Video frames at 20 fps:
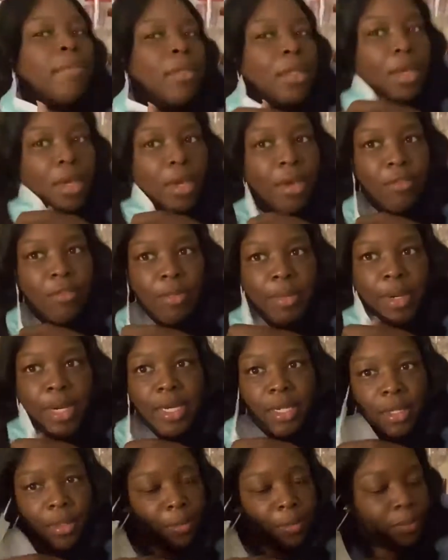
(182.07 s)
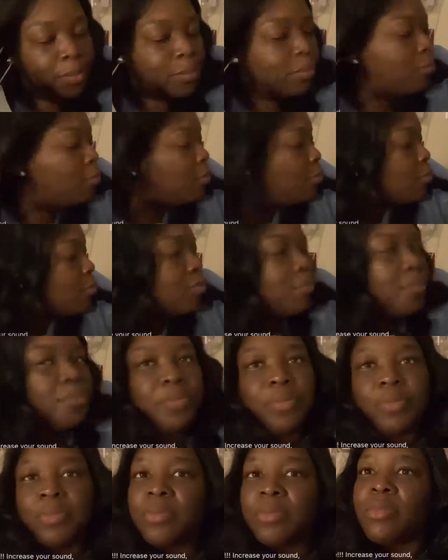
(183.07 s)
Hey everybody,
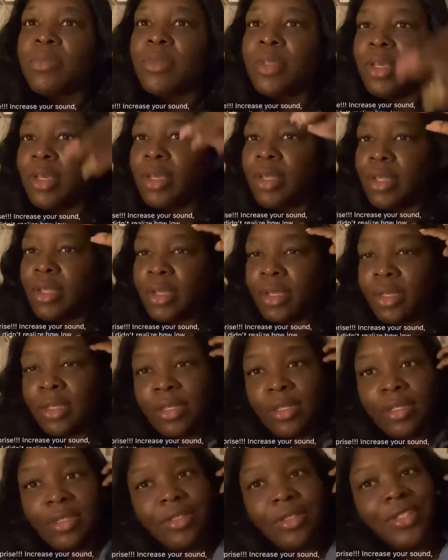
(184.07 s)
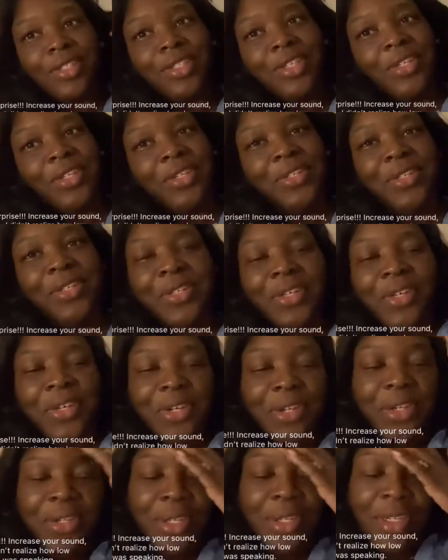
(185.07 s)
it is
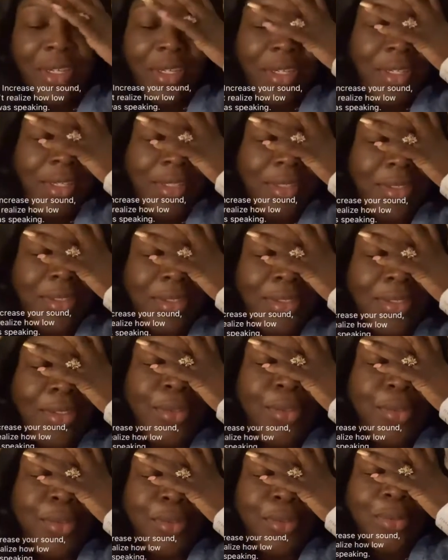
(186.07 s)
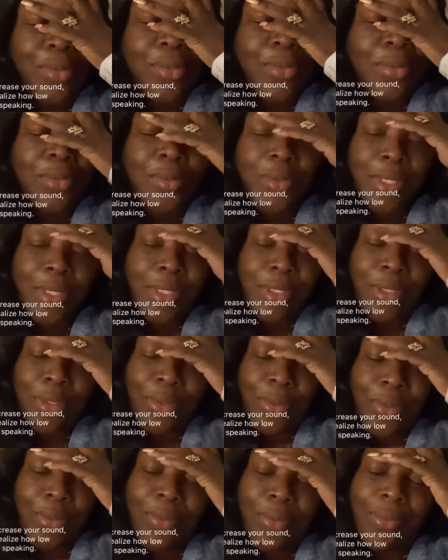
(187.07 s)
It is two
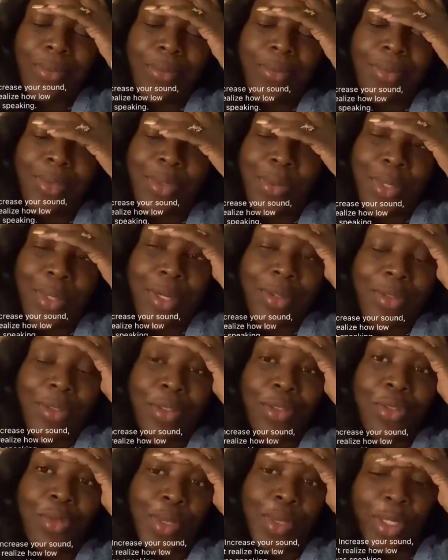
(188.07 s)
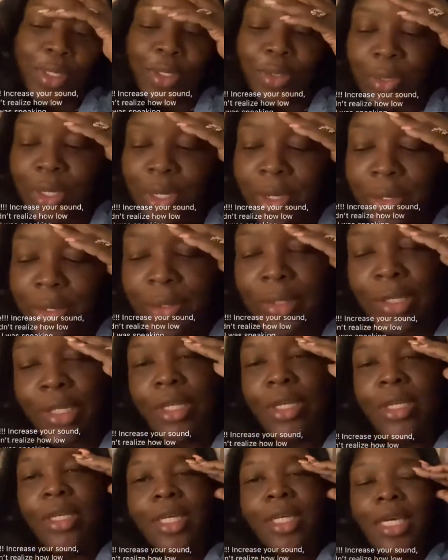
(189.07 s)
twenty-two two thousand twenty-two, y'all.
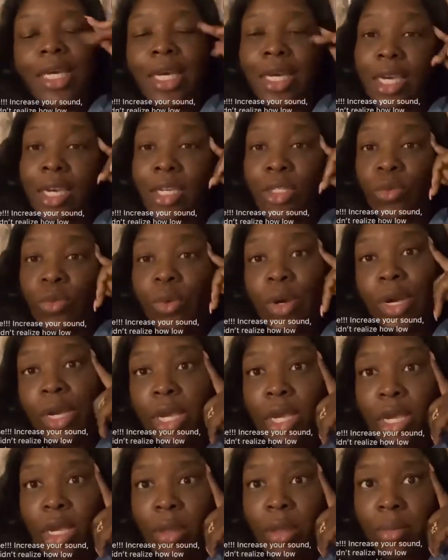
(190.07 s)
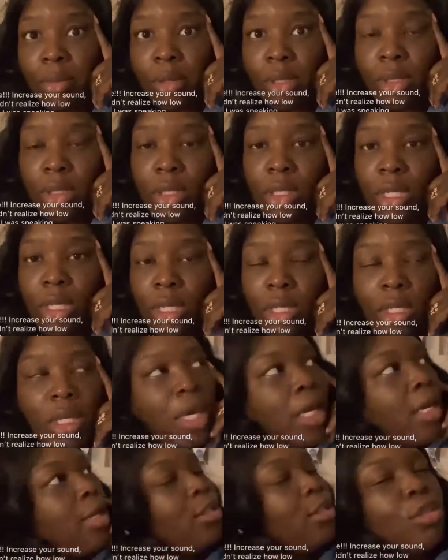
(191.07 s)
And guess where I am?
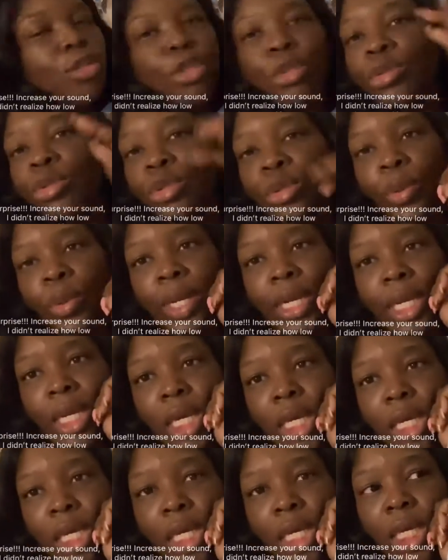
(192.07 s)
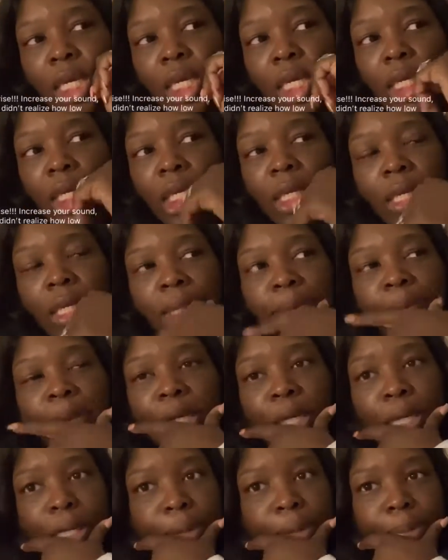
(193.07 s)
At two twenty
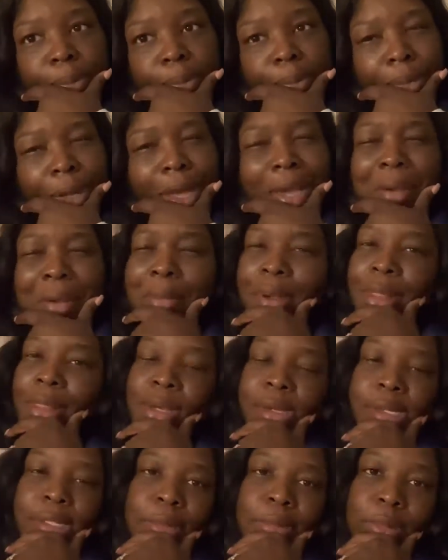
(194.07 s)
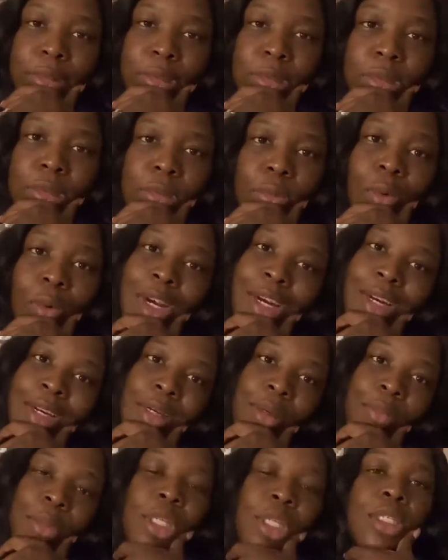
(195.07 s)
p m I am at the hospital. Why?
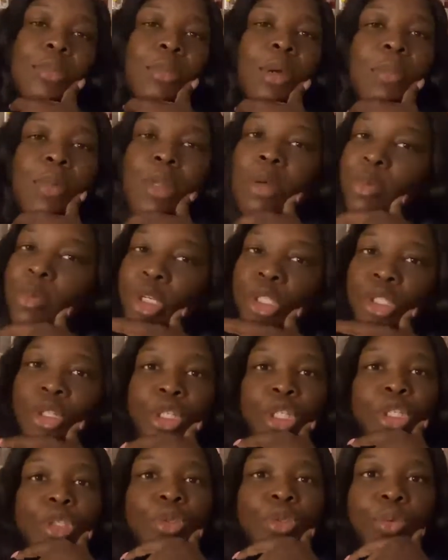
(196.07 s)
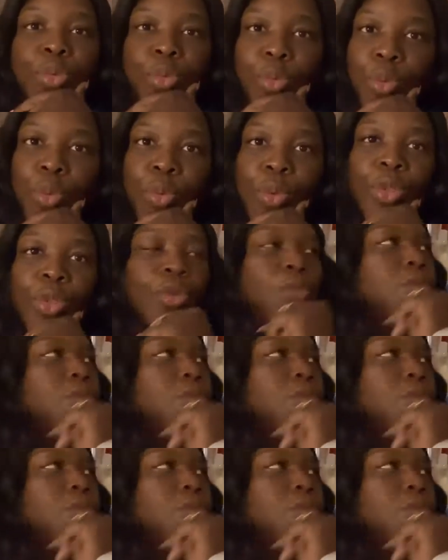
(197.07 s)
Because my blood pressure is through the